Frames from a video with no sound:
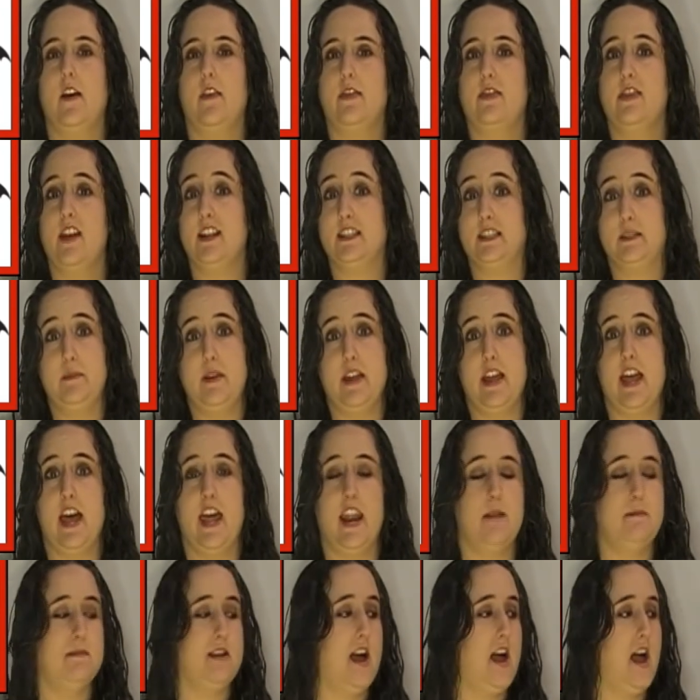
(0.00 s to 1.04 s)
that's me and
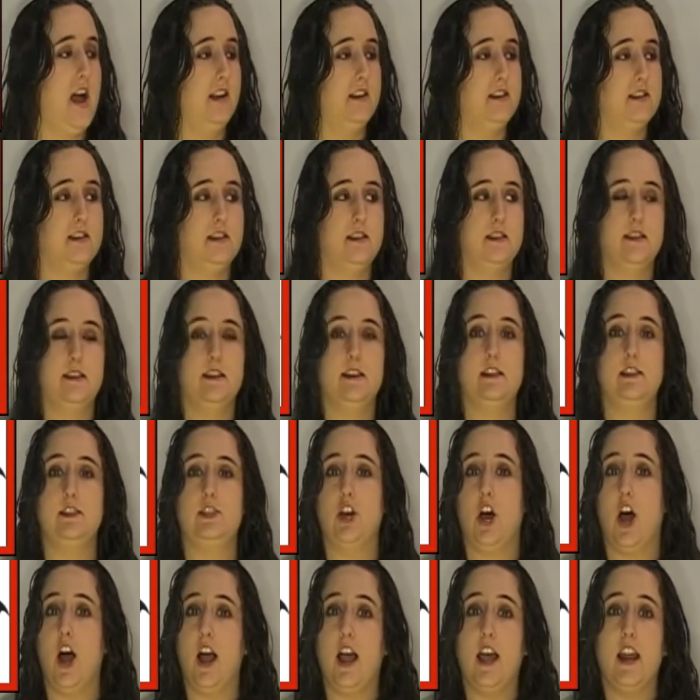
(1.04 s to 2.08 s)
I'm not
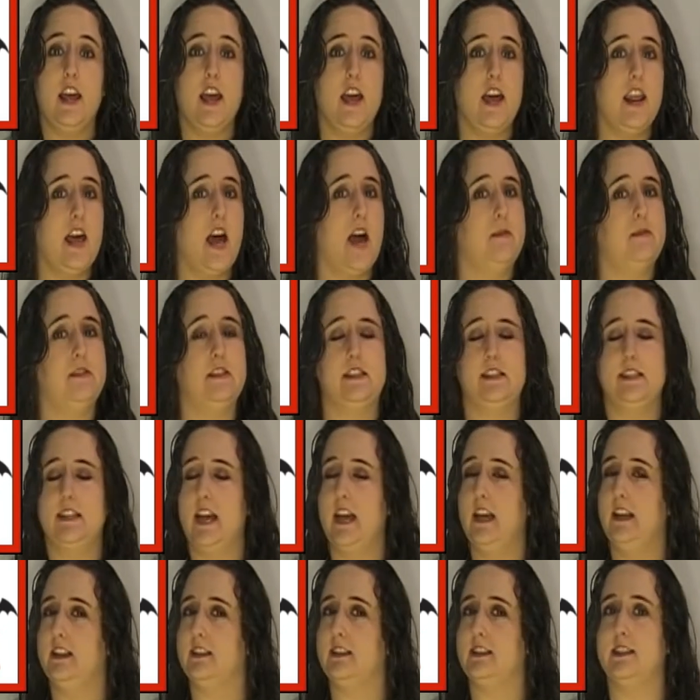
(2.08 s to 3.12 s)
dogging it. I'm just
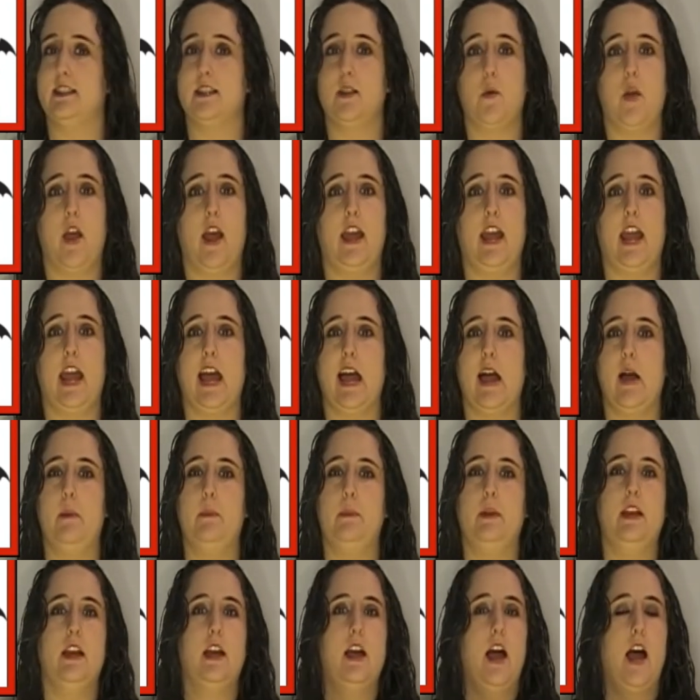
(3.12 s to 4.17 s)
saying this is the way I
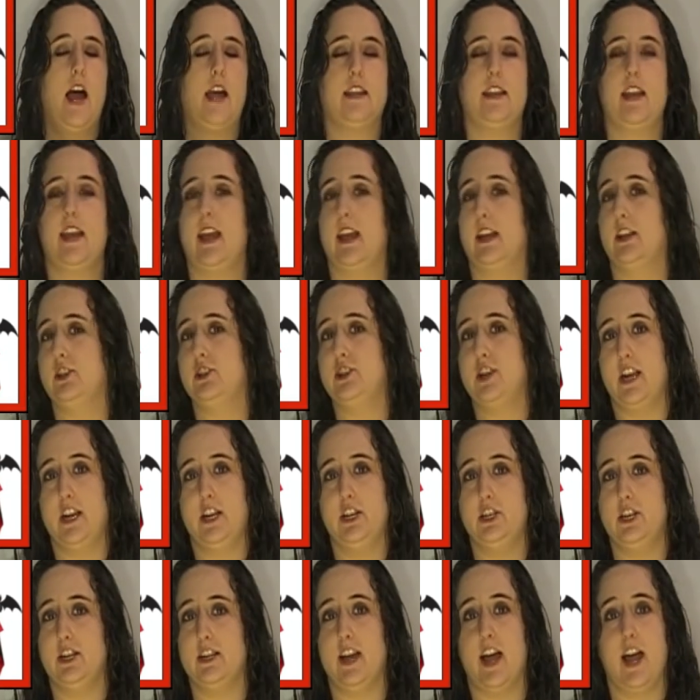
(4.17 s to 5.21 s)
am. I can't
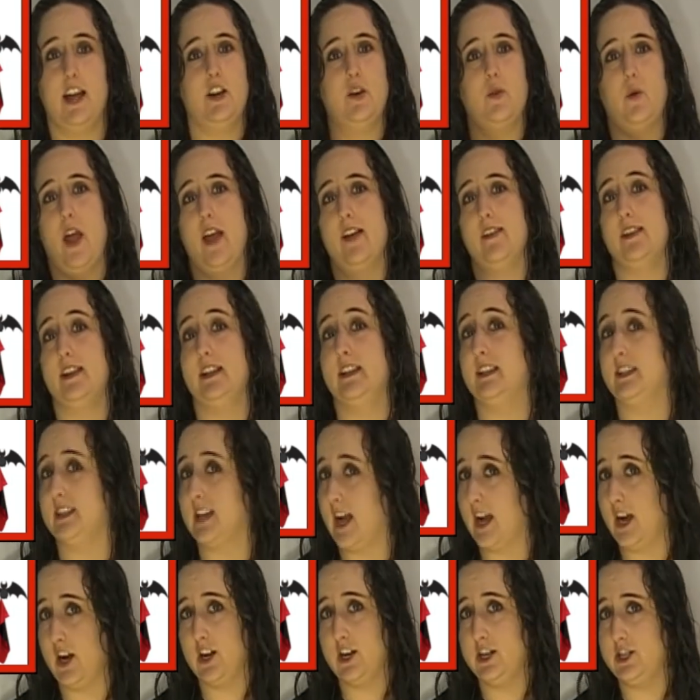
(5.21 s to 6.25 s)
change it. I don't have any
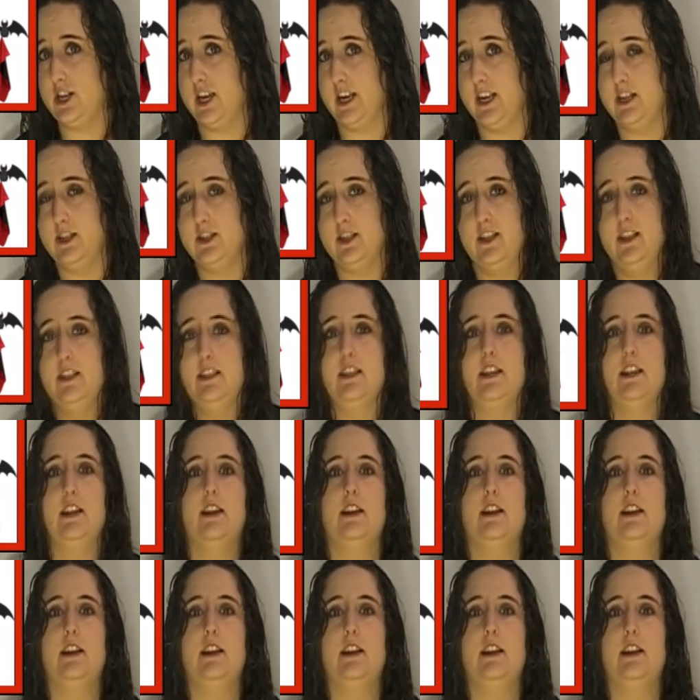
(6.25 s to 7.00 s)
desire to change it.